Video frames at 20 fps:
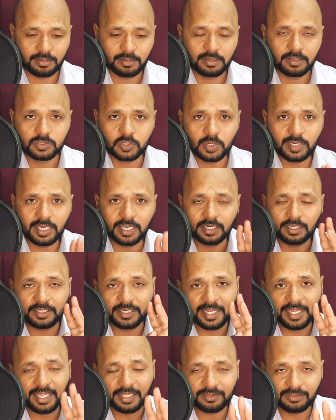So here
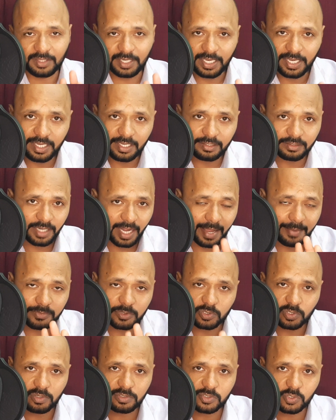three time
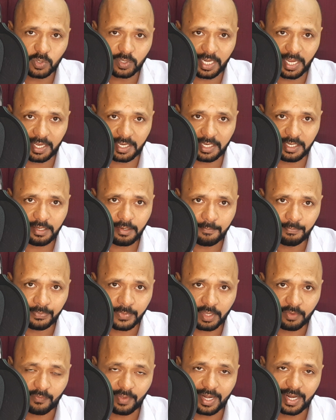slots you're taking,
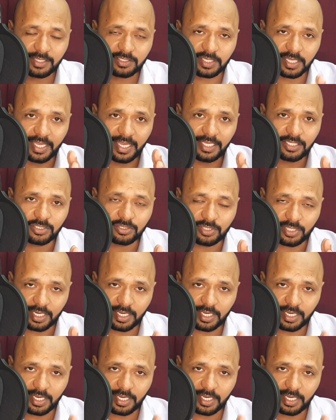whereas each